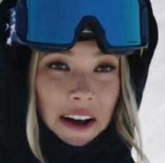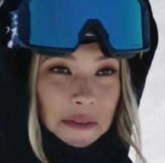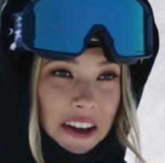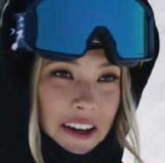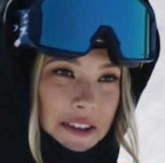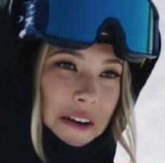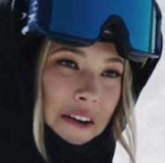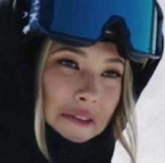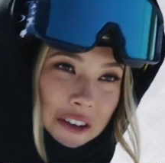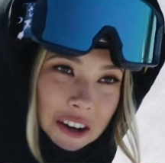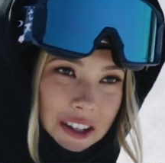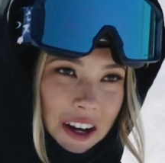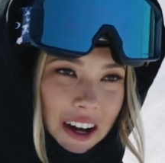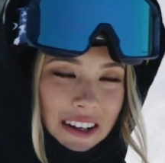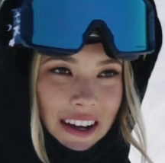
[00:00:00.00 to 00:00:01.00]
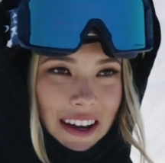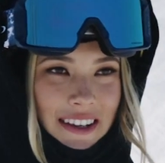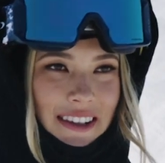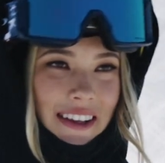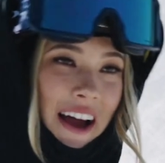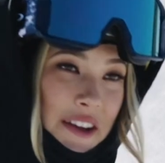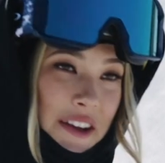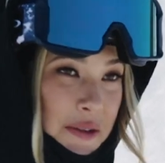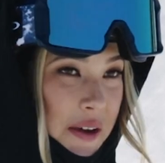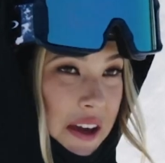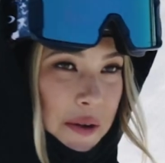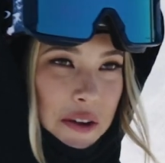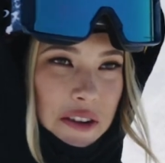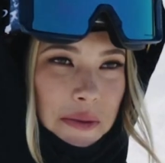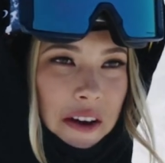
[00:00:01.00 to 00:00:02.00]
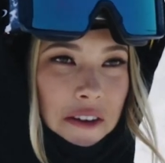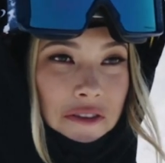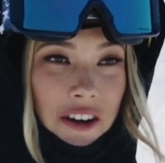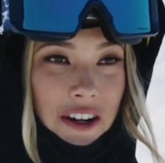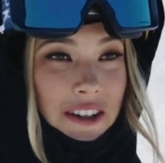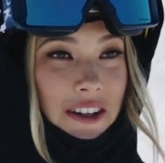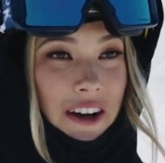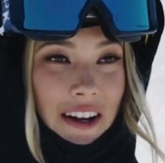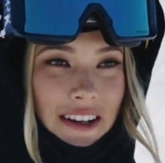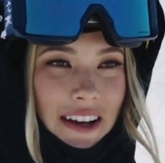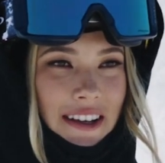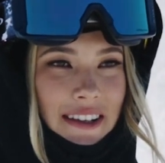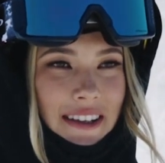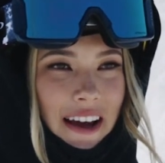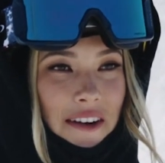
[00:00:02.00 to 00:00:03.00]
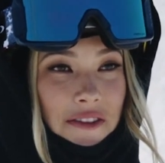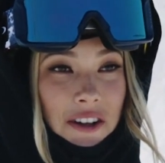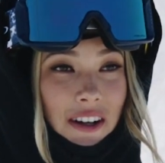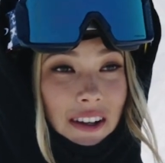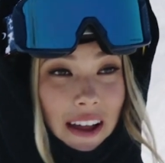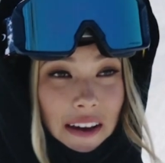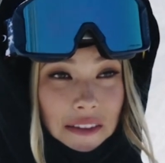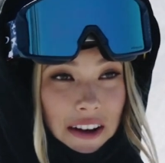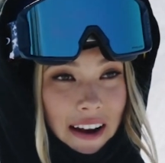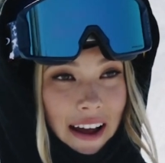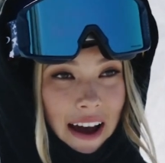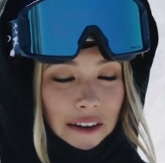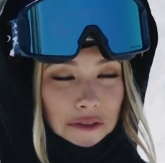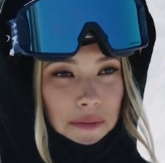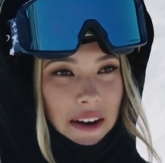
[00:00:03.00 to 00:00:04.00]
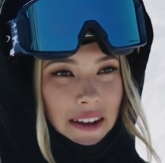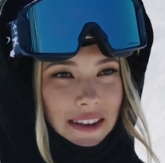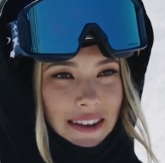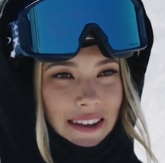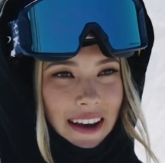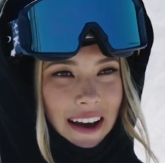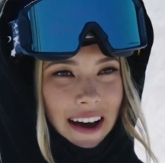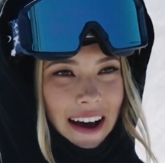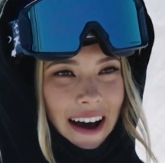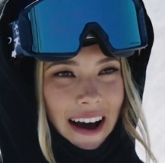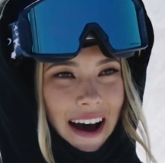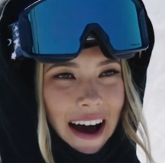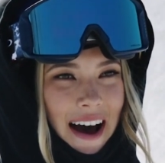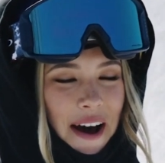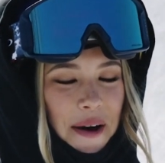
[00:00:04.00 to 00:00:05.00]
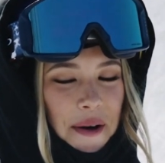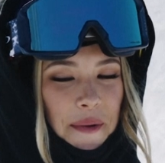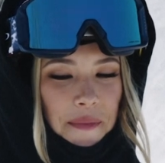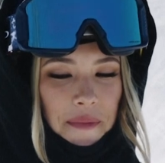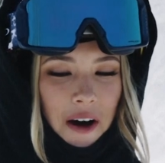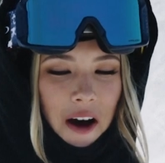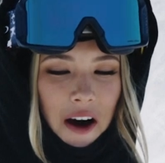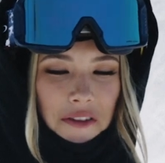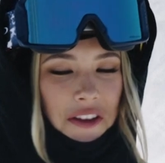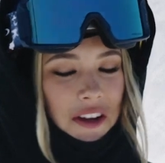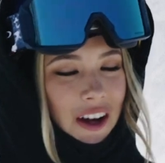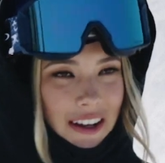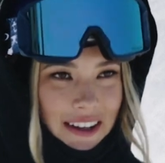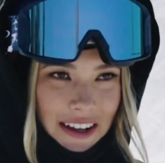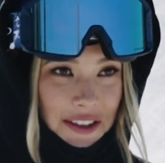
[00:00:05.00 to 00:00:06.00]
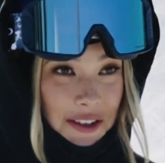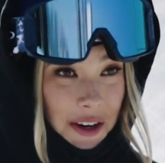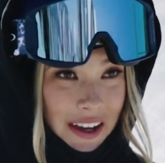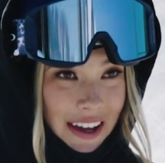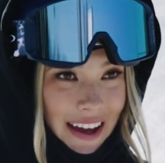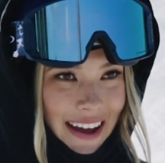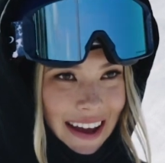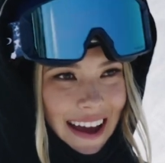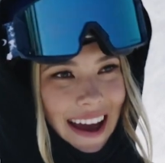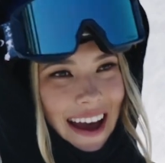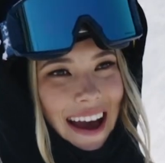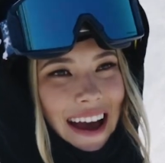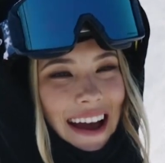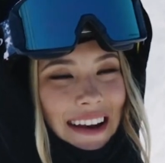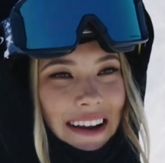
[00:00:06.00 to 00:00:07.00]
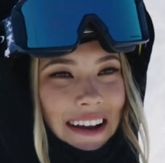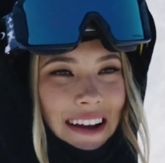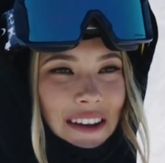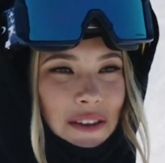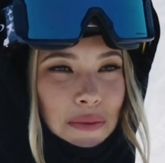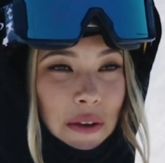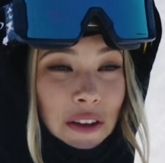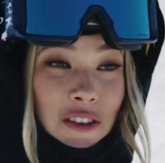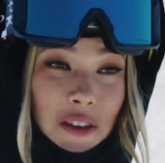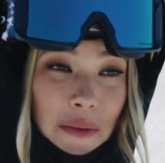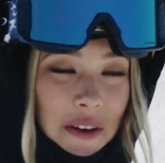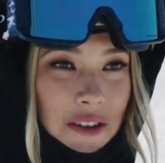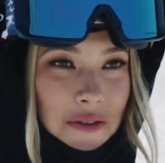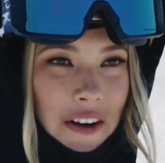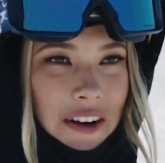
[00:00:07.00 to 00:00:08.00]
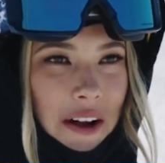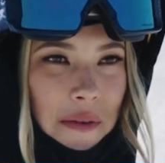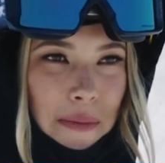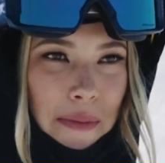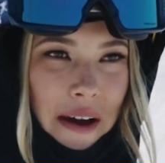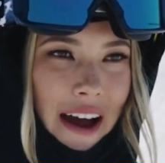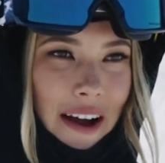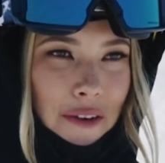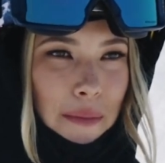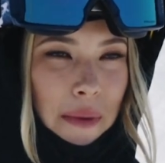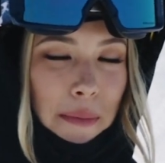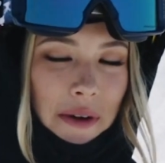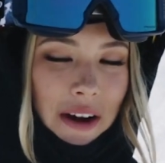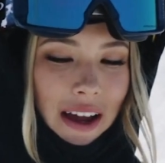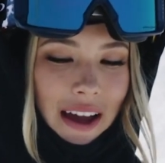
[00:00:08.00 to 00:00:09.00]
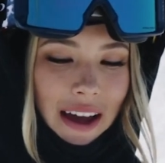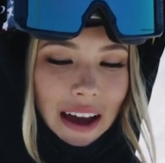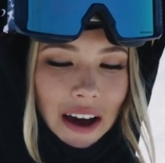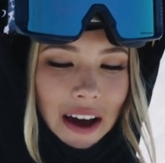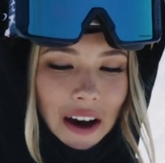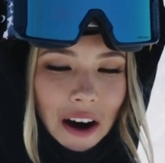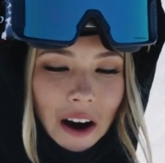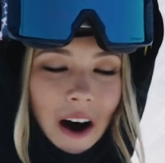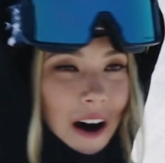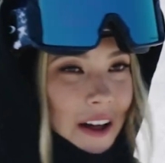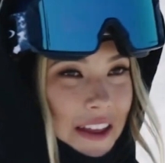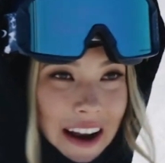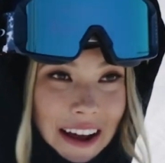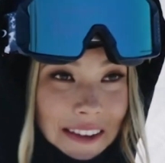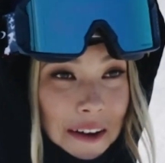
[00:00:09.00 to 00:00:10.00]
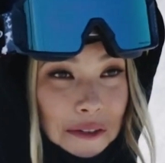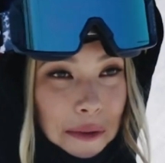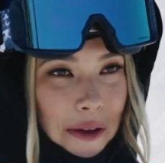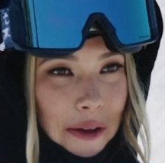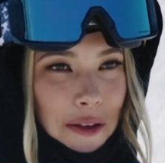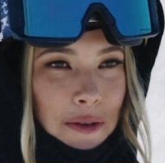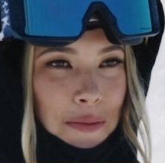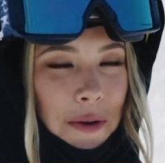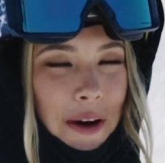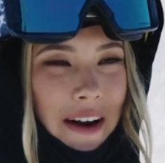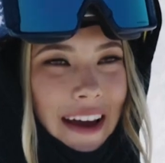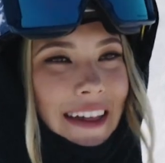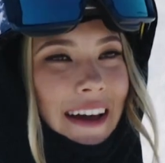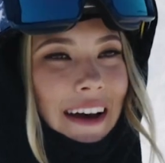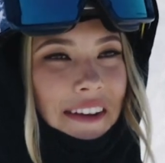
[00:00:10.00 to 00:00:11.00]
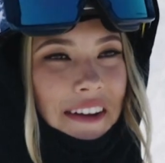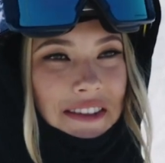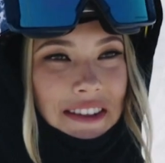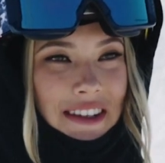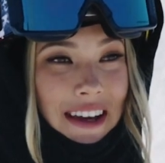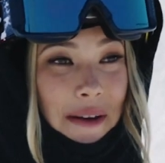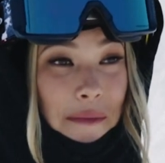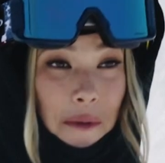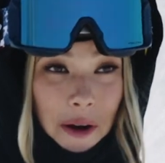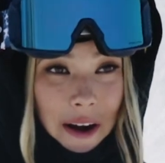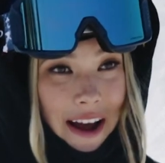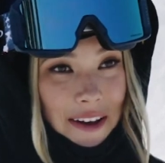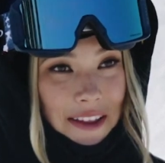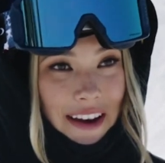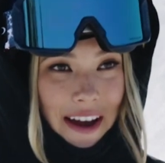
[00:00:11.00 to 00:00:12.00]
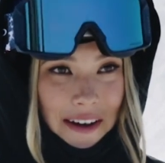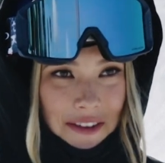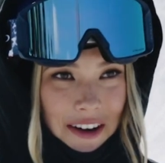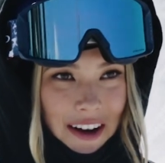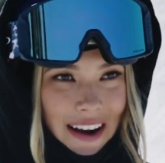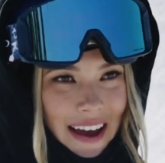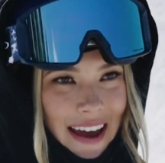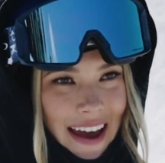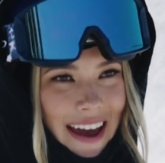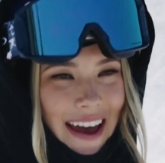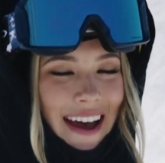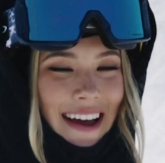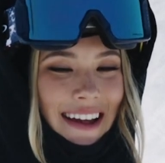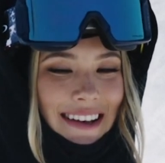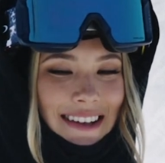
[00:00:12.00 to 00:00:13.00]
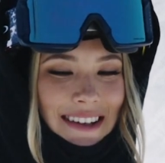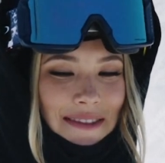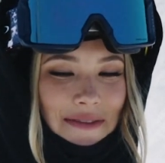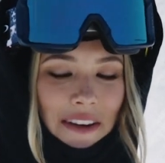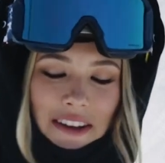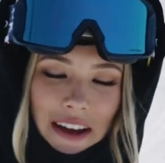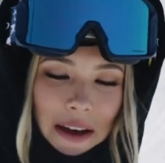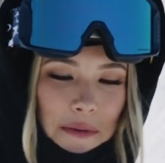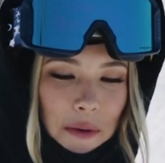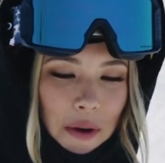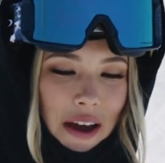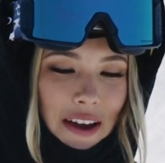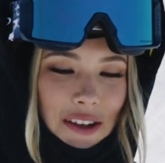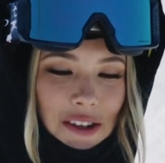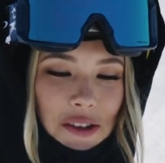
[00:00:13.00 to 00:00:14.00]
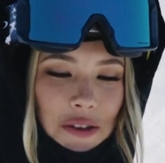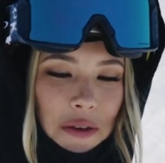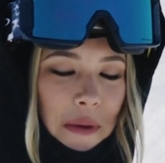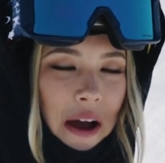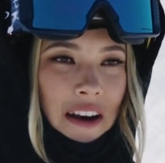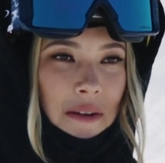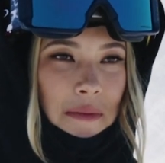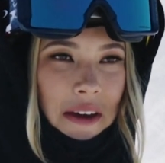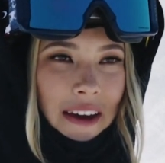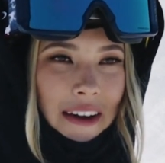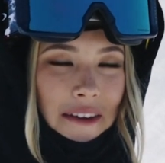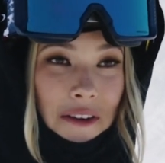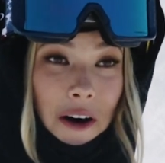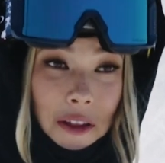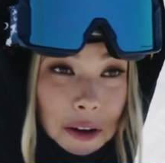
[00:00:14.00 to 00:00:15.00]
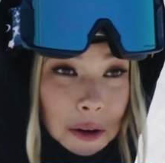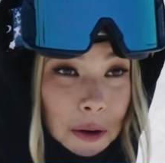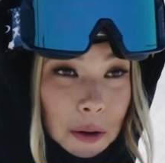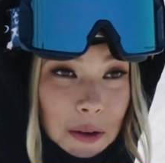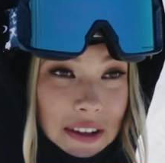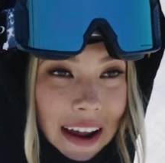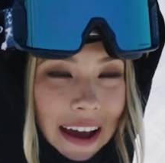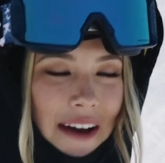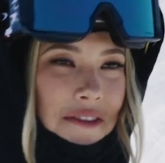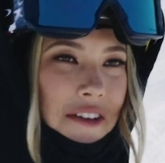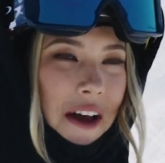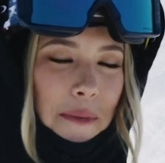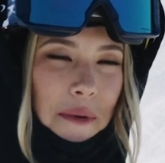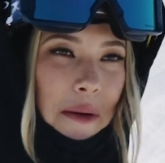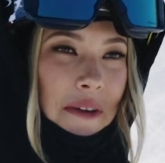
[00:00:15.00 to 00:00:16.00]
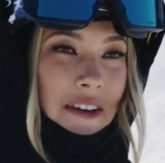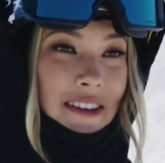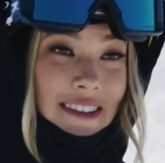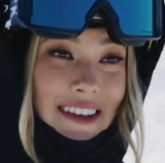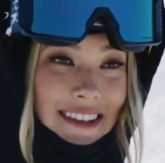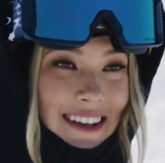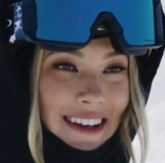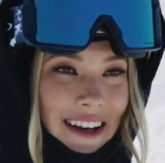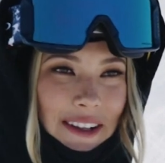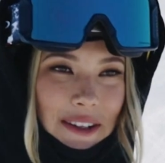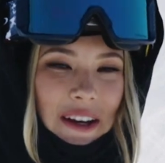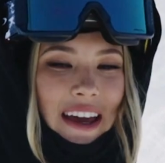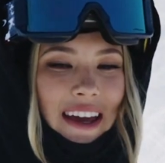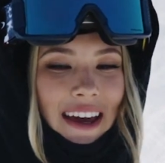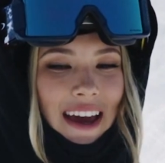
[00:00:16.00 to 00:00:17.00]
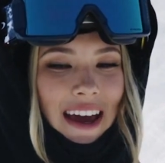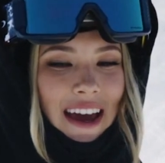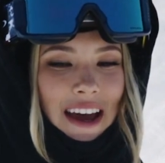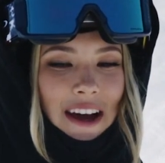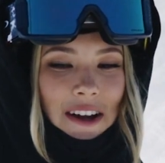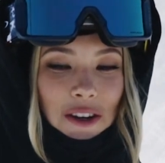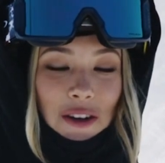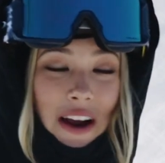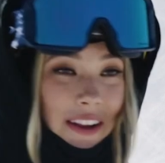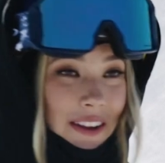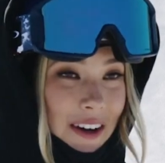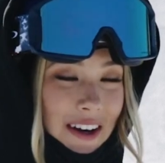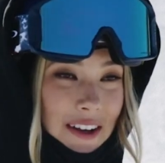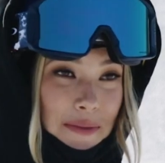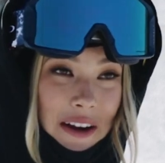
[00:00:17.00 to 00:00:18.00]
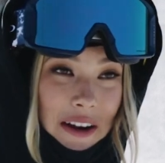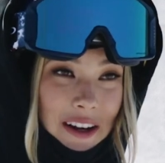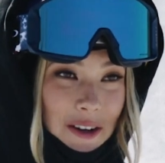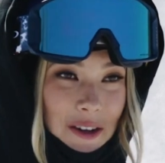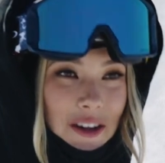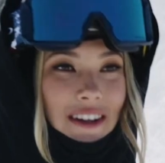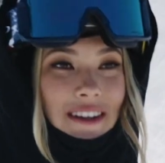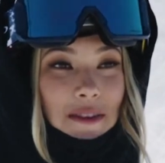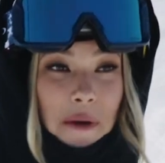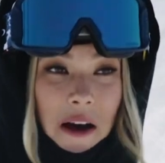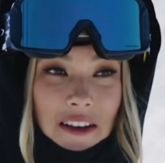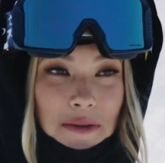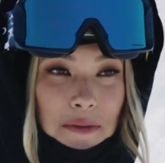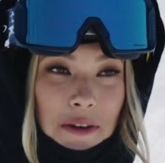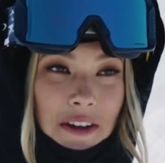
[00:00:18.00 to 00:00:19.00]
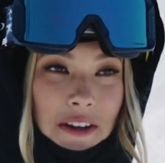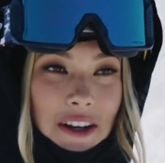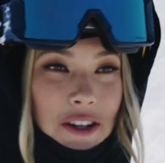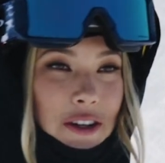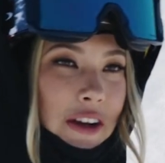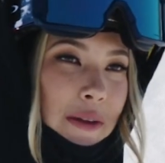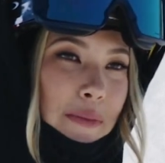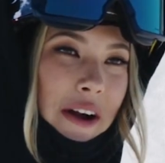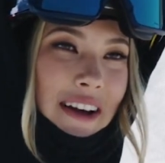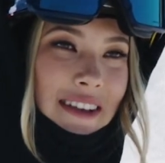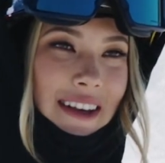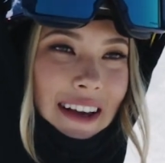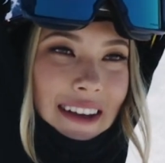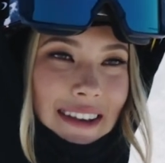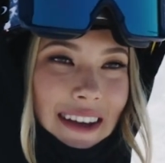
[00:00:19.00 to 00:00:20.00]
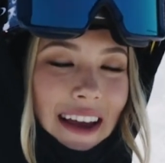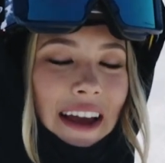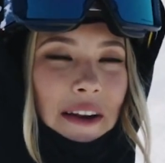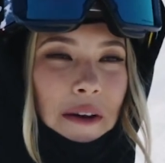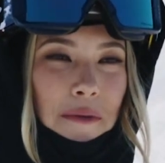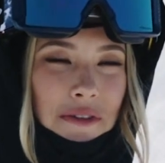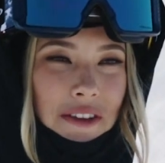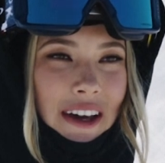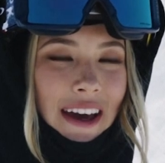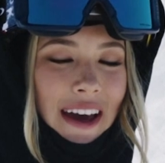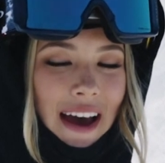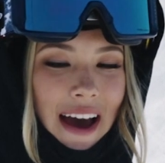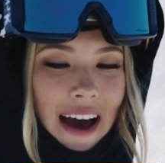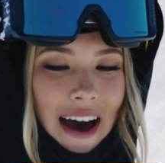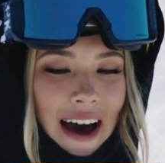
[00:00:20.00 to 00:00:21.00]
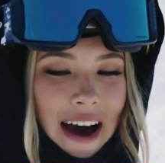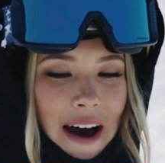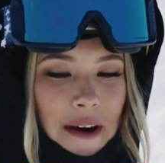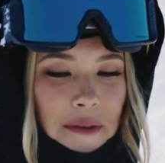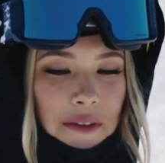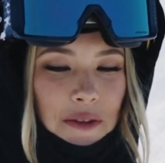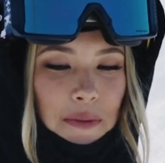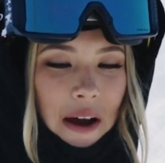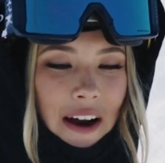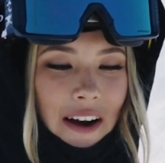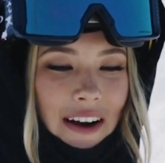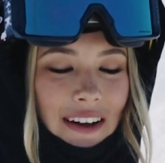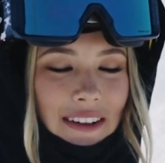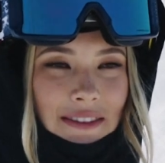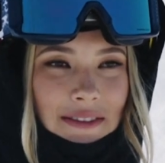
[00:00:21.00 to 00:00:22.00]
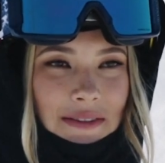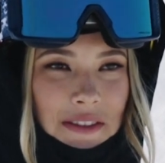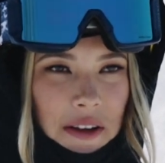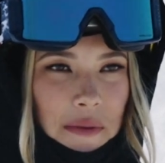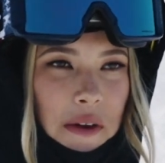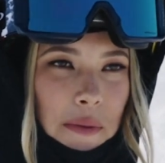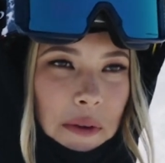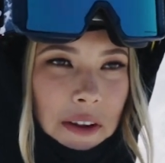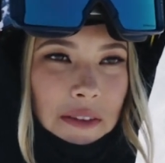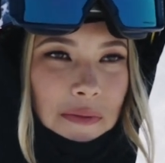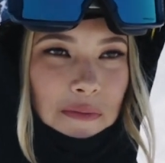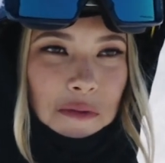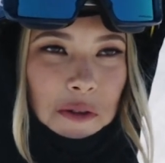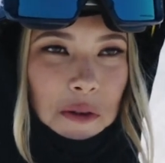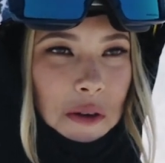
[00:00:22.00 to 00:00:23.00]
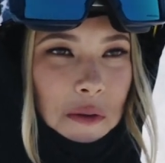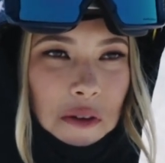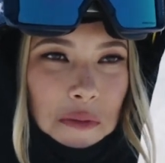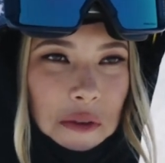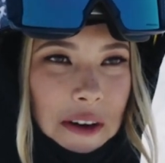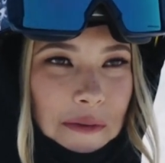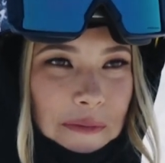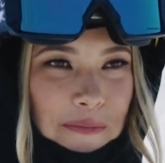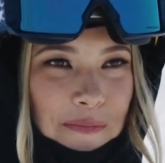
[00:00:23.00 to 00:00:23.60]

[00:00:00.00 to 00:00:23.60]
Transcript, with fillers: Coming into my first contest last week was my first contest after 11 and a half months um, off the contest circuit, and it's been so much fun coming back, remembering all that I love about the sport, and I think I love skiing more now than ever. And my time away has just reminded me of all the goals that I have for the upcoming season, including trying to learn as many new tricks as possible, enjoying the process, and hopefully um, inspiring some people to do it with me.